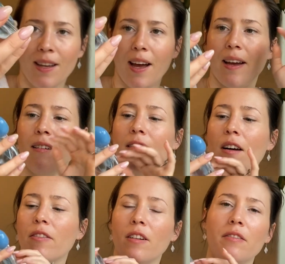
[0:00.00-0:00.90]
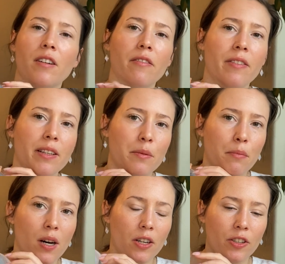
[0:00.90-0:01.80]
I love, love, love these
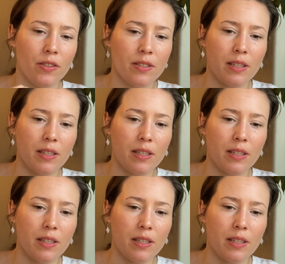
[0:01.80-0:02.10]
bottles